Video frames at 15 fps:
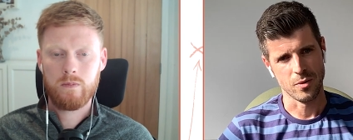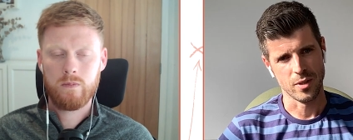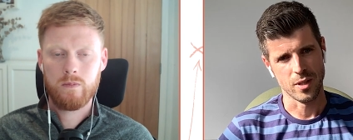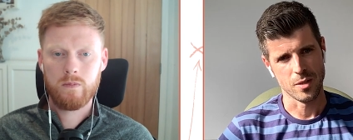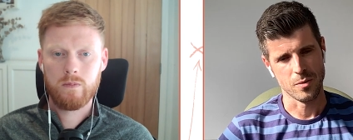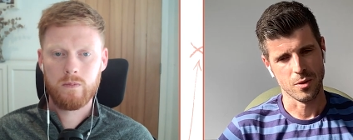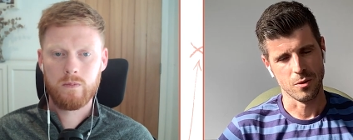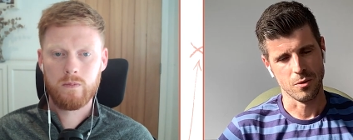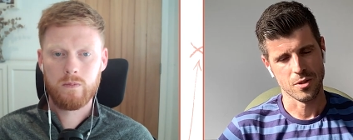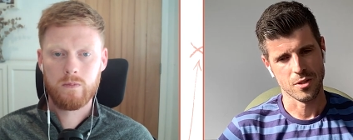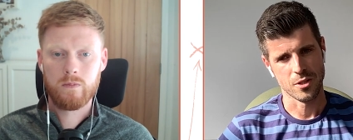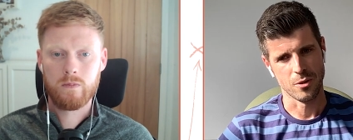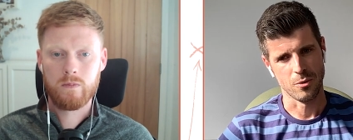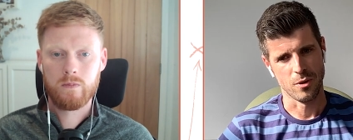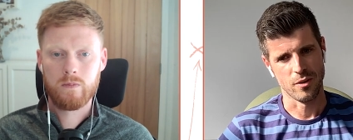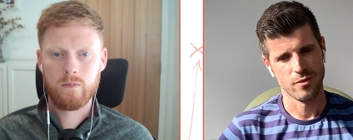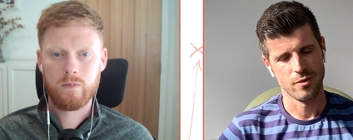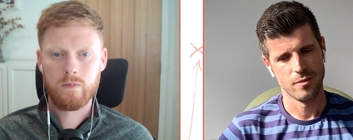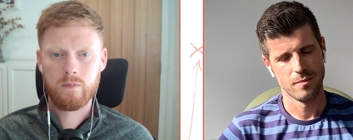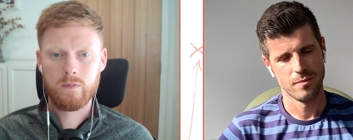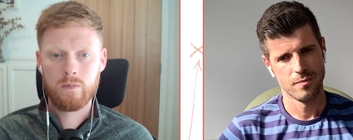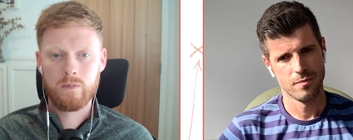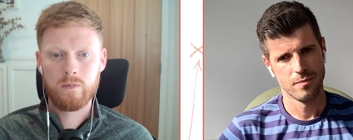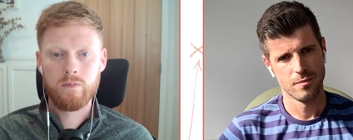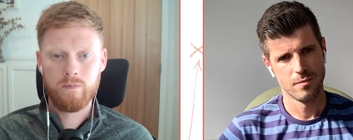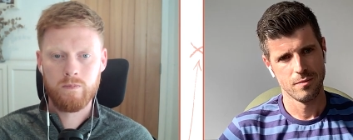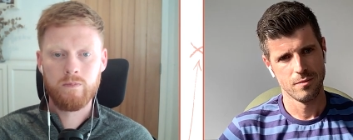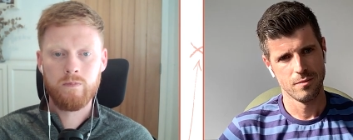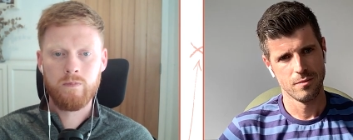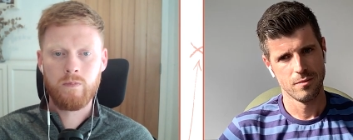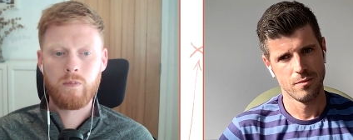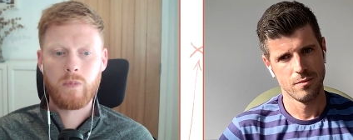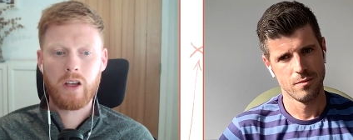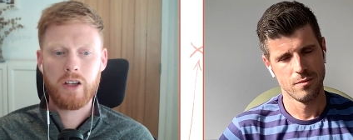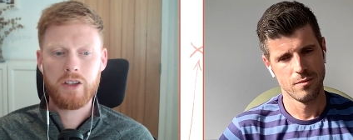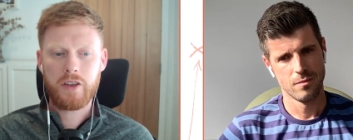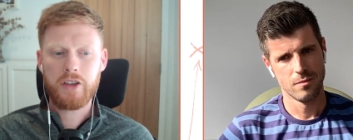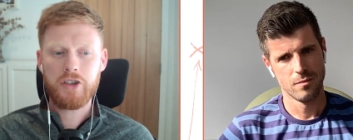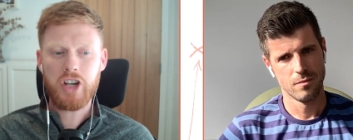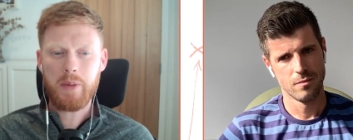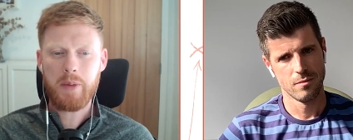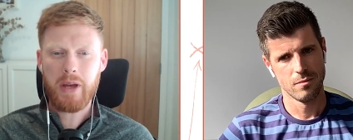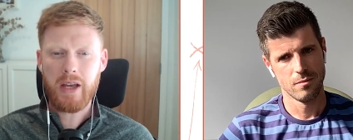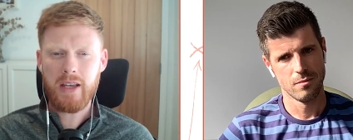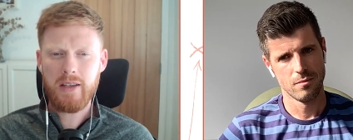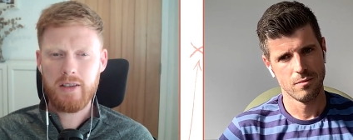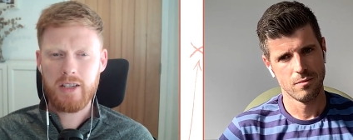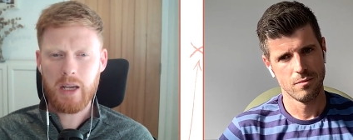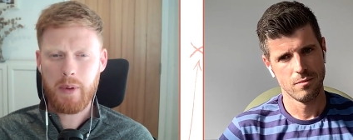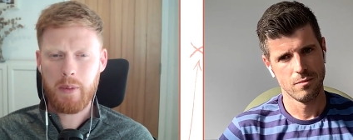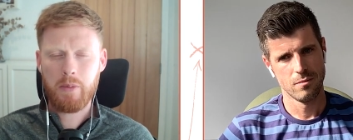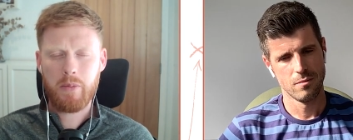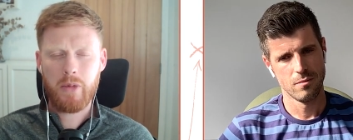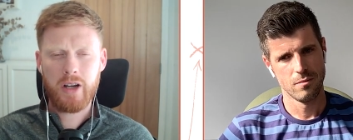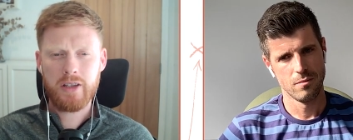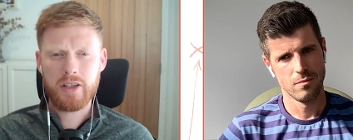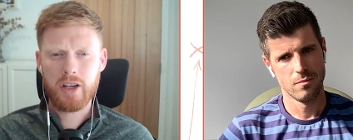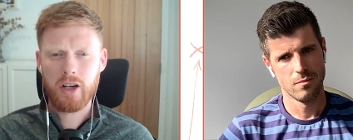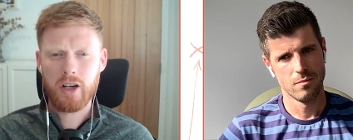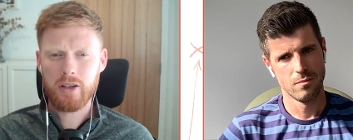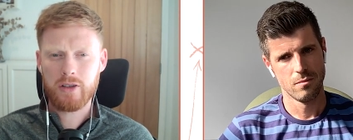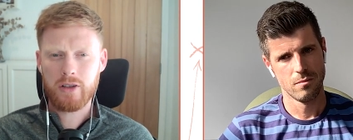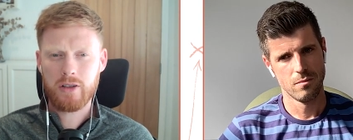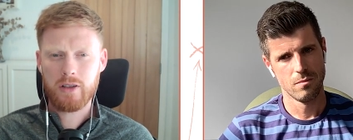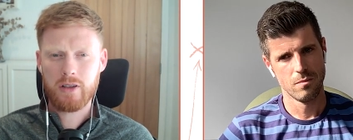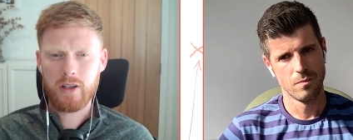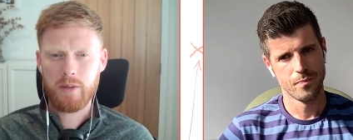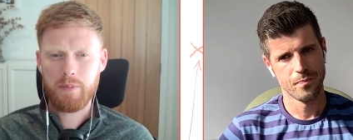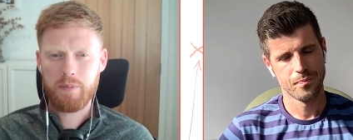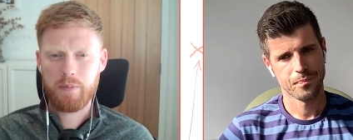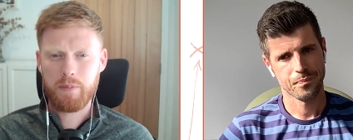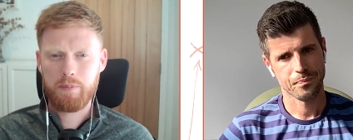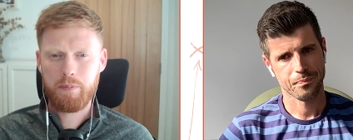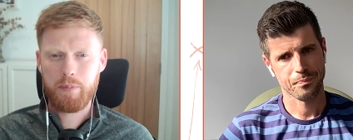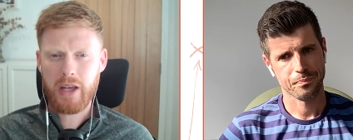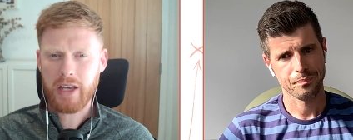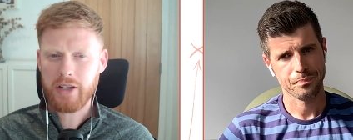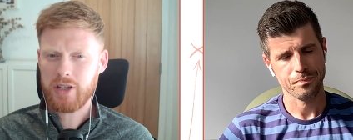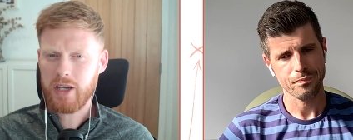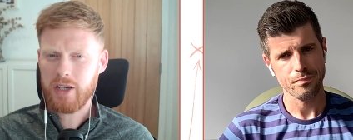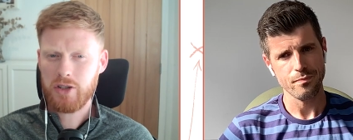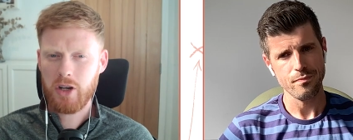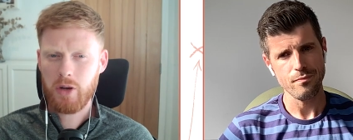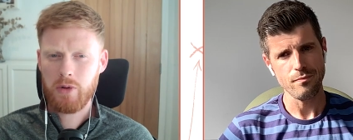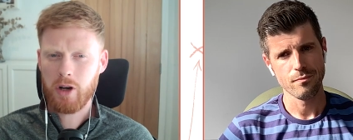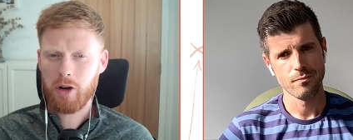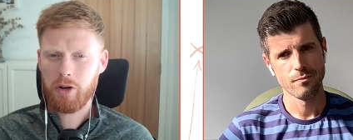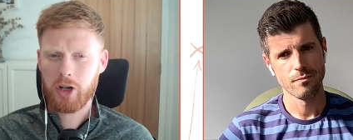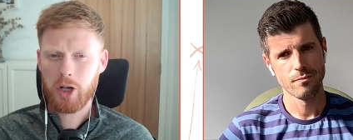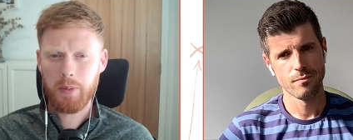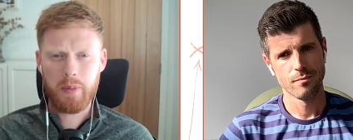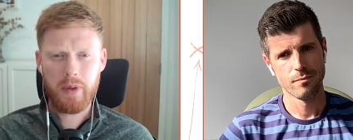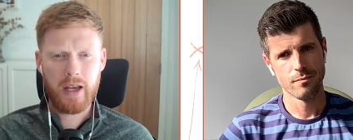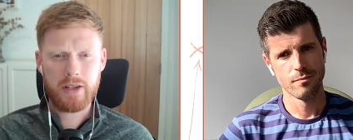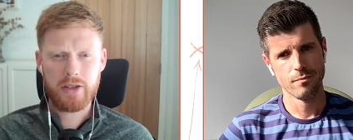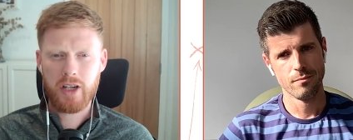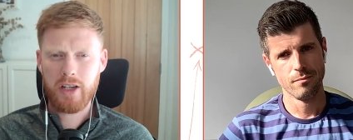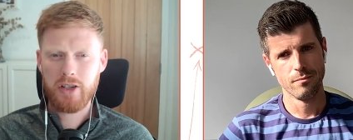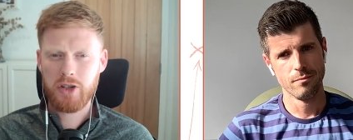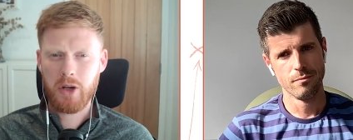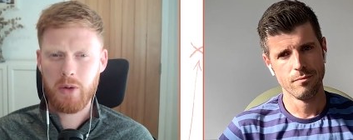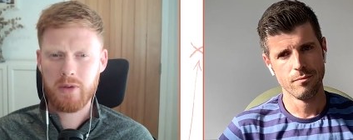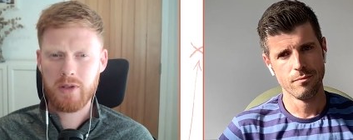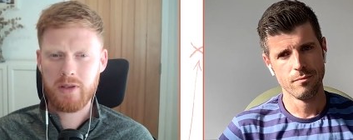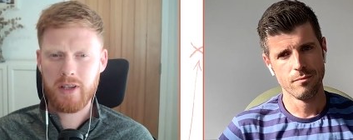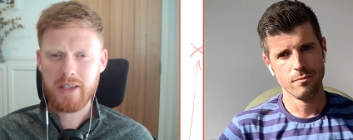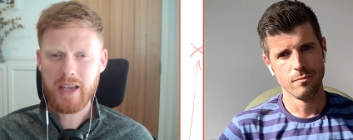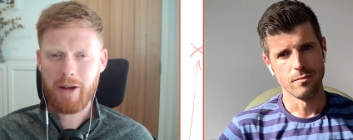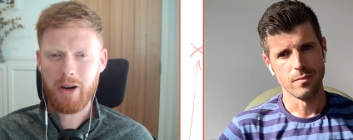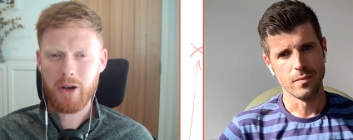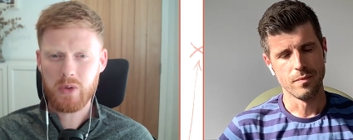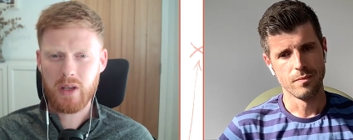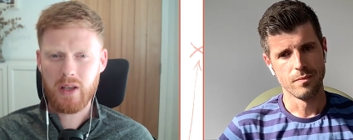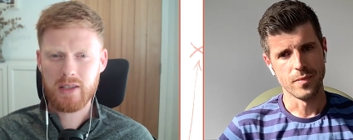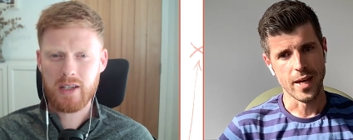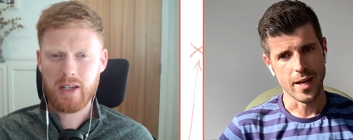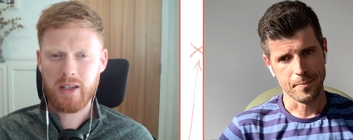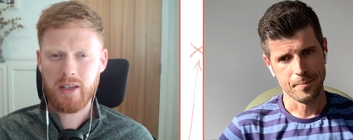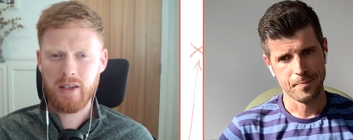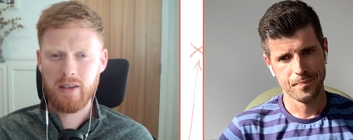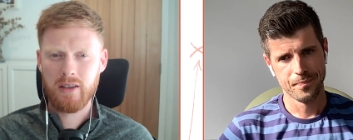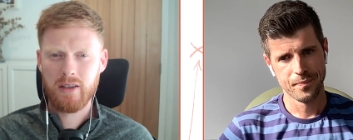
Speaker 1: as we as we go to toe off.
Speaker 2: I think JB JB Morin's got a PhD student or a couple of PhD students in this area as well. Yeah,